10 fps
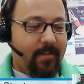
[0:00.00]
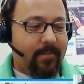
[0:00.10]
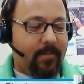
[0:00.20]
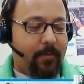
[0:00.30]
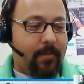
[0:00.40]

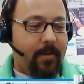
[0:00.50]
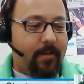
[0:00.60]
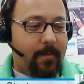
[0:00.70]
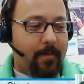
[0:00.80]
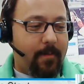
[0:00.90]
So
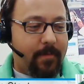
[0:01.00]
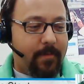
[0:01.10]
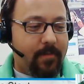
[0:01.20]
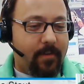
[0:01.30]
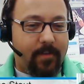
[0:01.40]
I'm
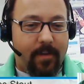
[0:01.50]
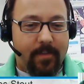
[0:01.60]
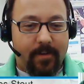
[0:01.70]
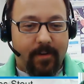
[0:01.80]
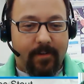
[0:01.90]
just going to say
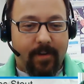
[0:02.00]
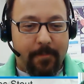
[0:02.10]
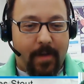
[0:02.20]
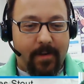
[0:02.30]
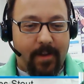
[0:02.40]
that anytime
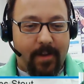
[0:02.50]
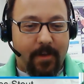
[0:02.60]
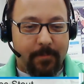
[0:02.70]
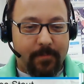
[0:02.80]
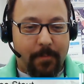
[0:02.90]
my name
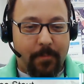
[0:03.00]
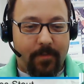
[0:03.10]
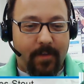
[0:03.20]
comes up on